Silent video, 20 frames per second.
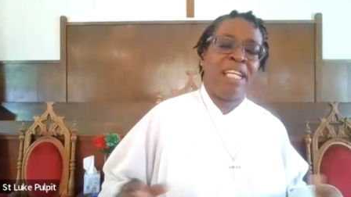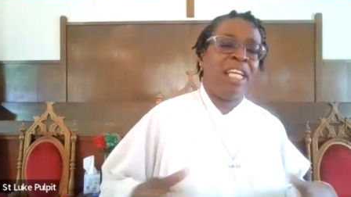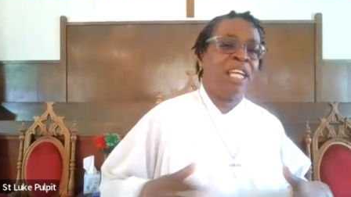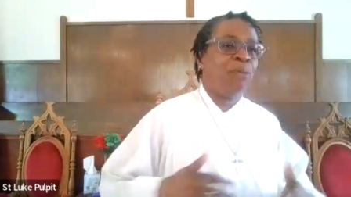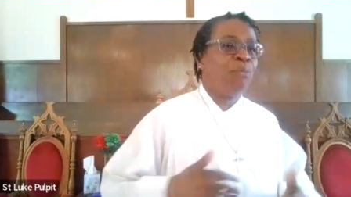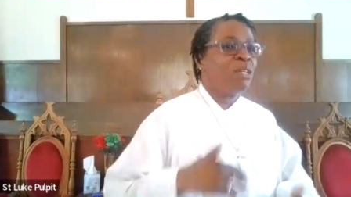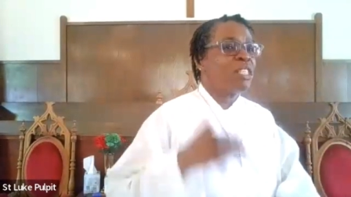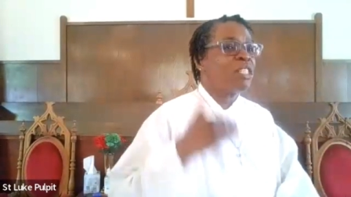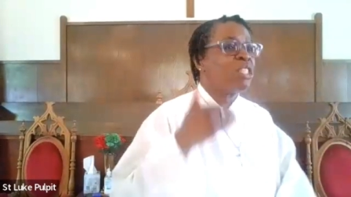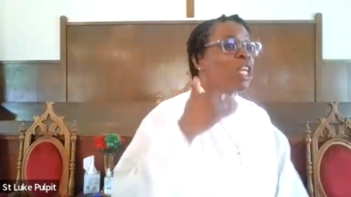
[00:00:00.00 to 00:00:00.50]
He
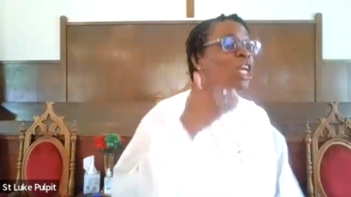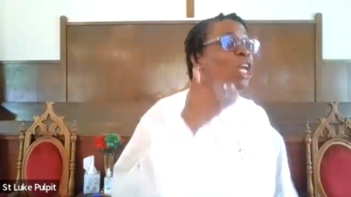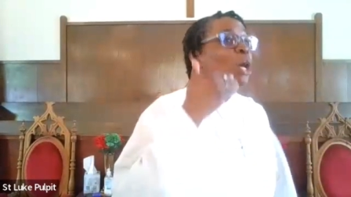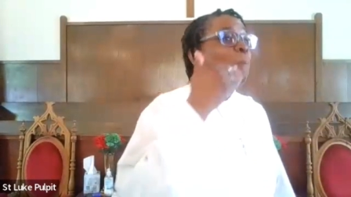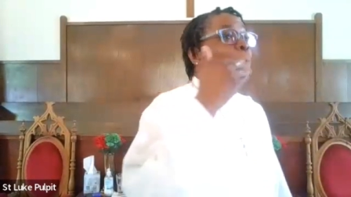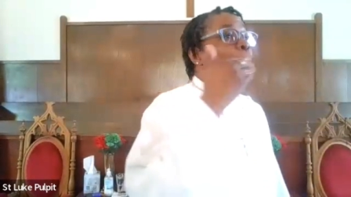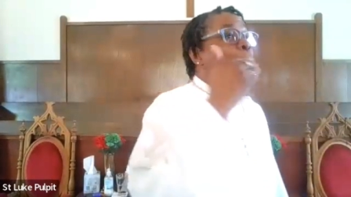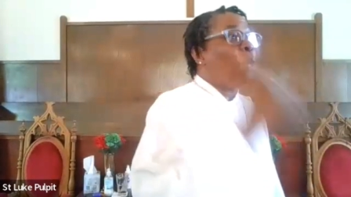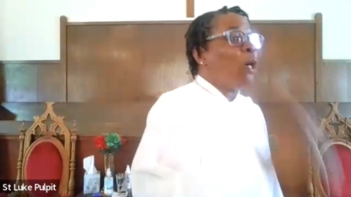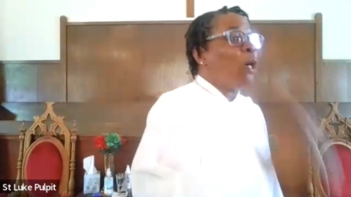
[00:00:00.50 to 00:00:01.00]
was
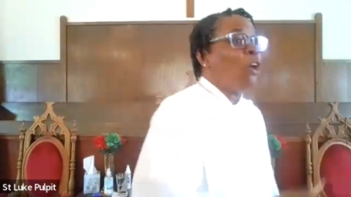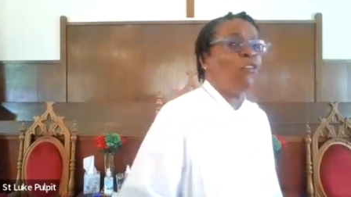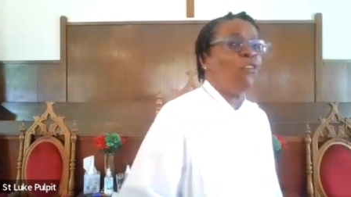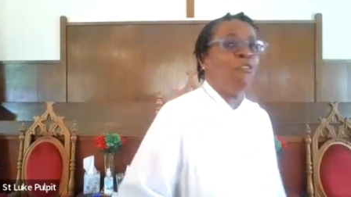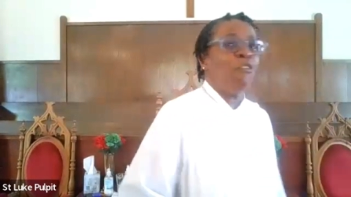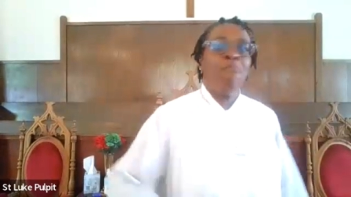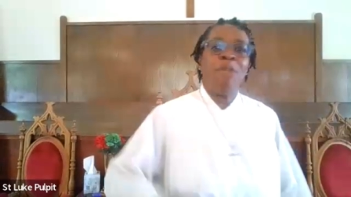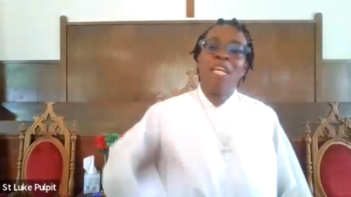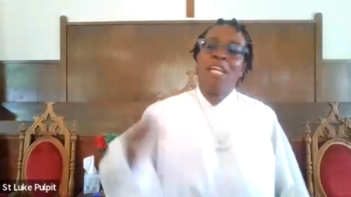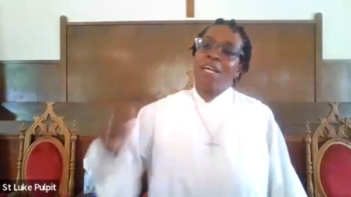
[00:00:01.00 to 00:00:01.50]

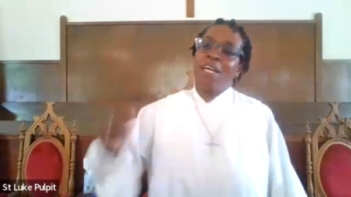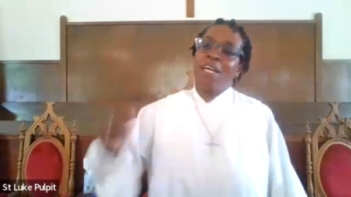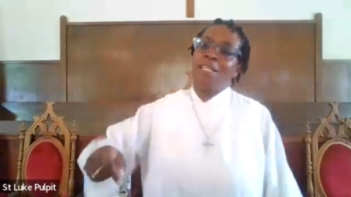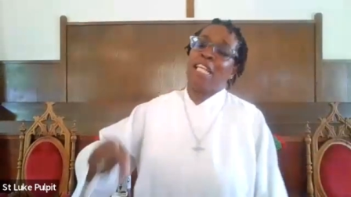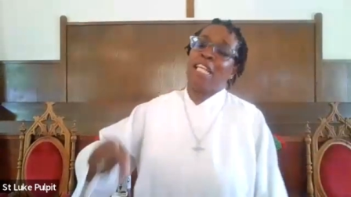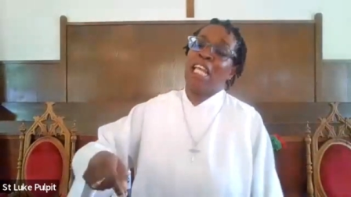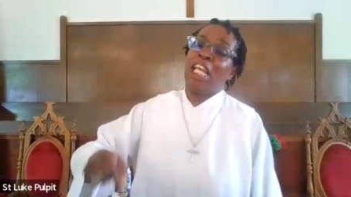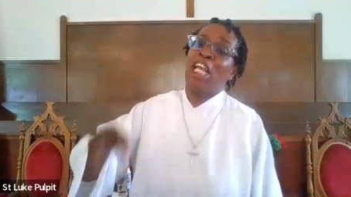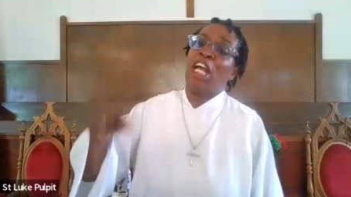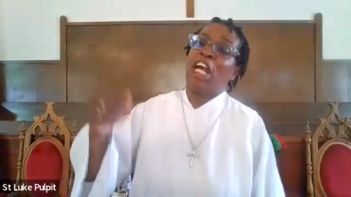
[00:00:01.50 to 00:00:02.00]
moved because
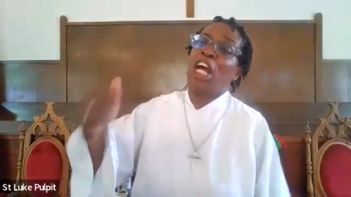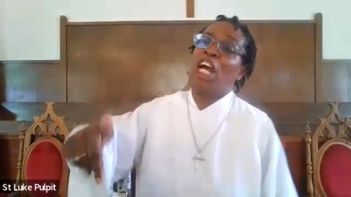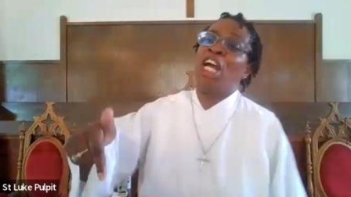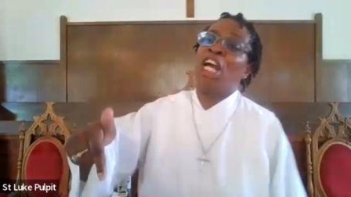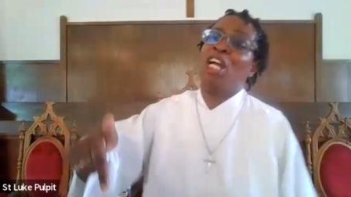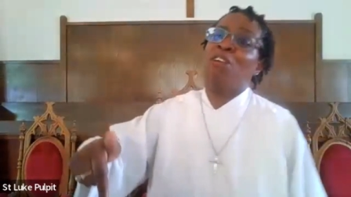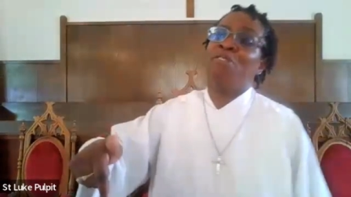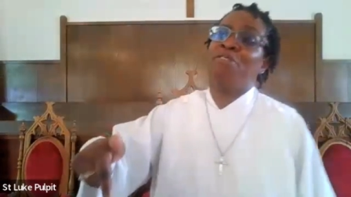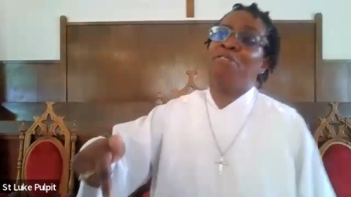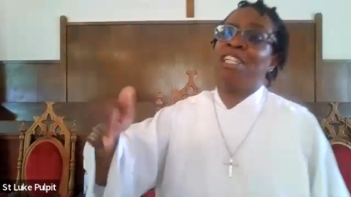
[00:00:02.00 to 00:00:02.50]
he
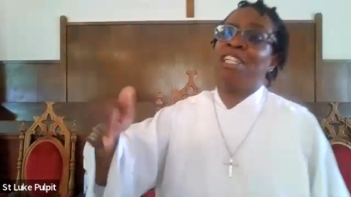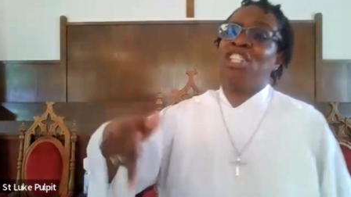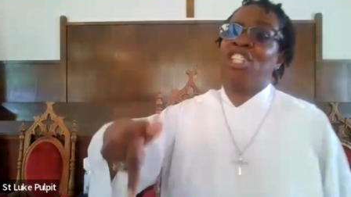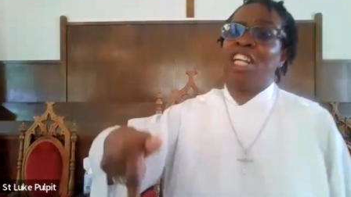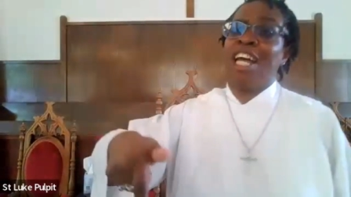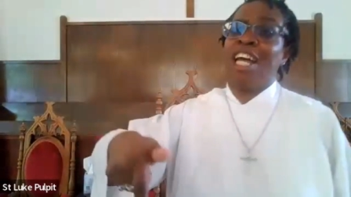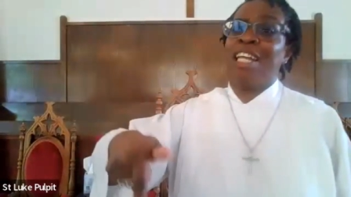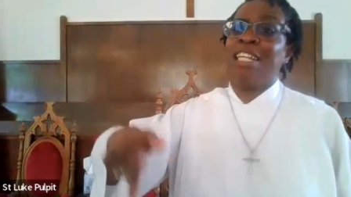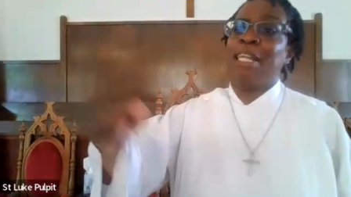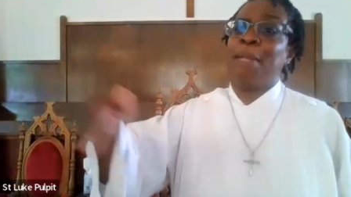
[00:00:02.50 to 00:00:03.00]
heard that
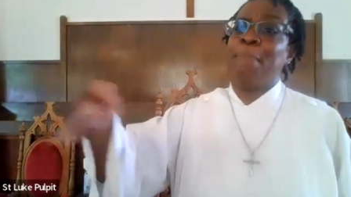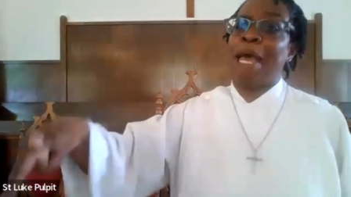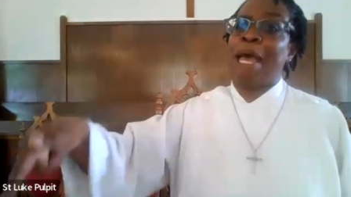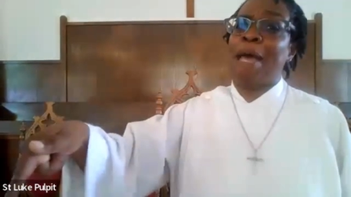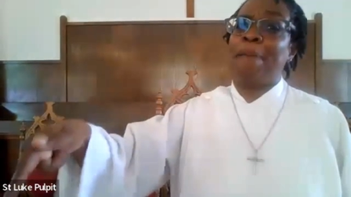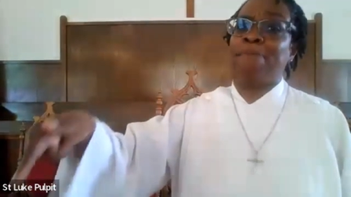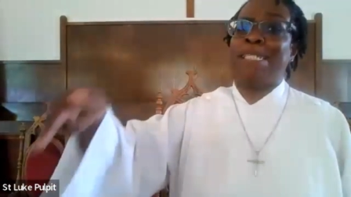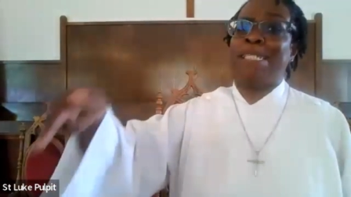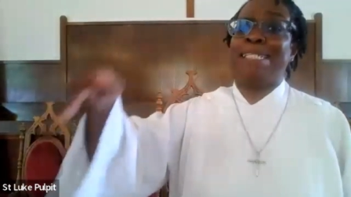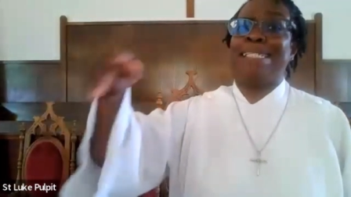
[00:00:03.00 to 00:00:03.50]
John the
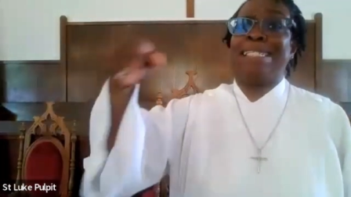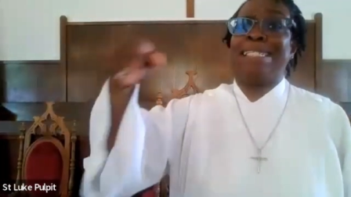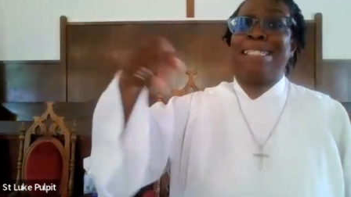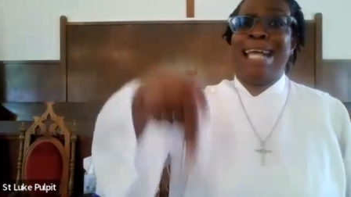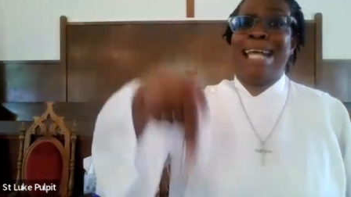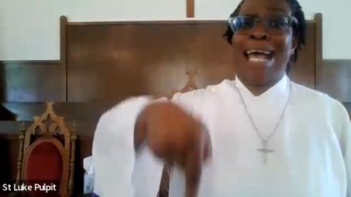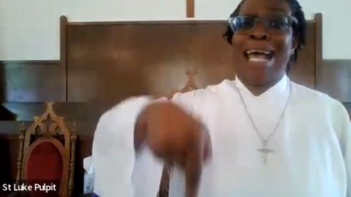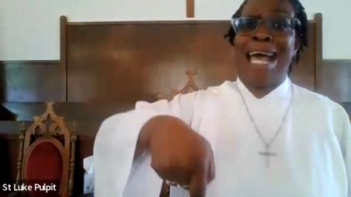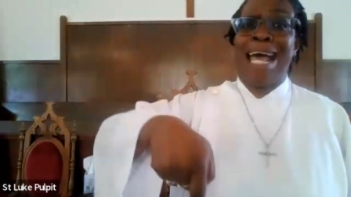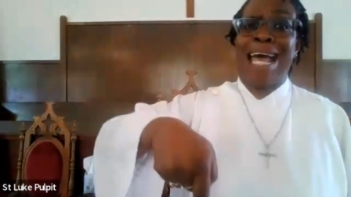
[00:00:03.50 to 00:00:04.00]
Baptist
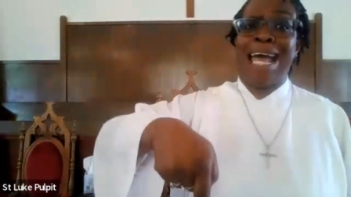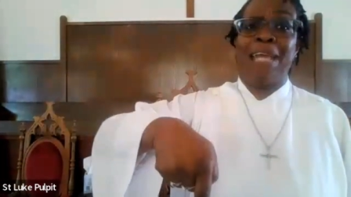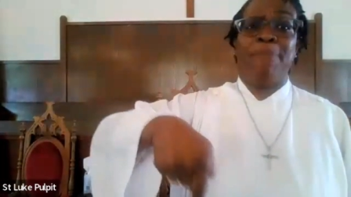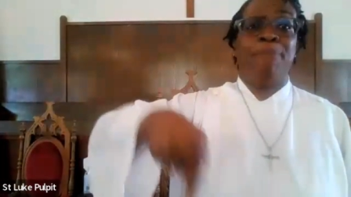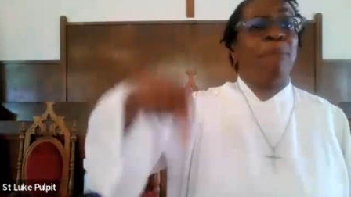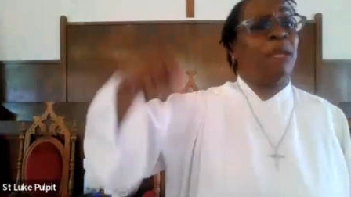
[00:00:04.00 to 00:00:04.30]
died